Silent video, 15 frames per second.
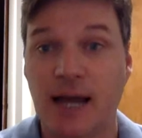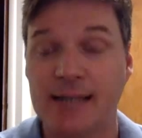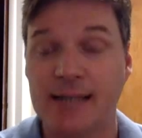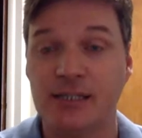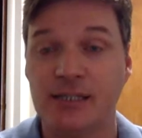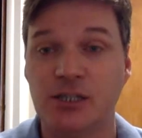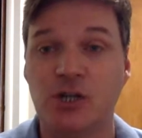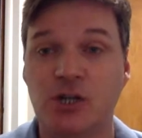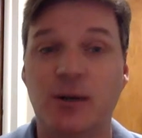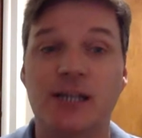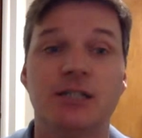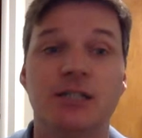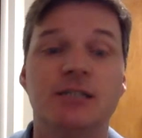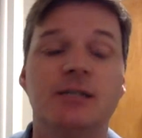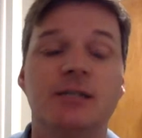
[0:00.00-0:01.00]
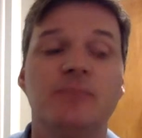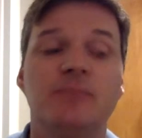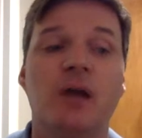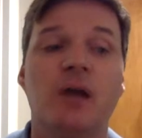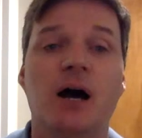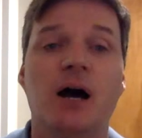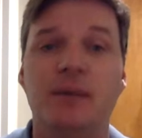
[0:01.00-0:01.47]
us your questions.
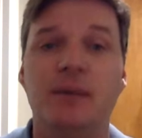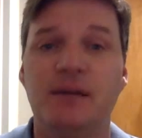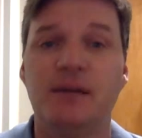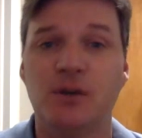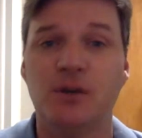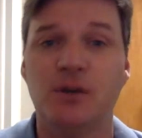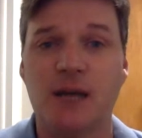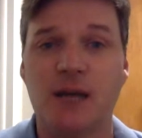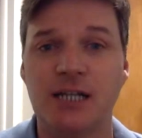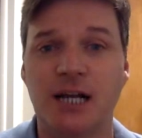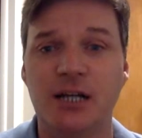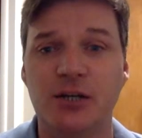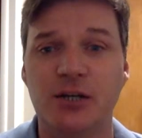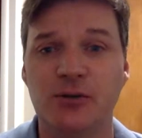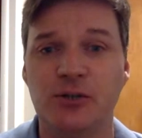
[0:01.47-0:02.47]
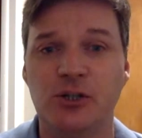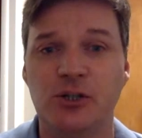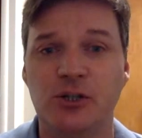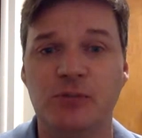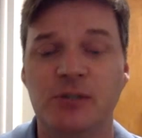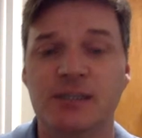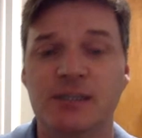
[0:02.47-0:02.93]
If you're watching on
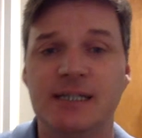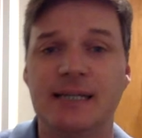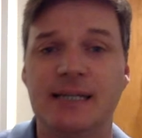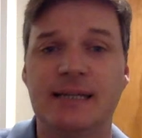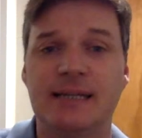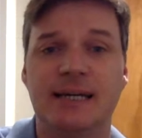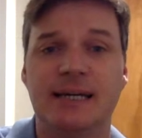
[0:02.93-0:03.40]
YouTube, you'll see a thing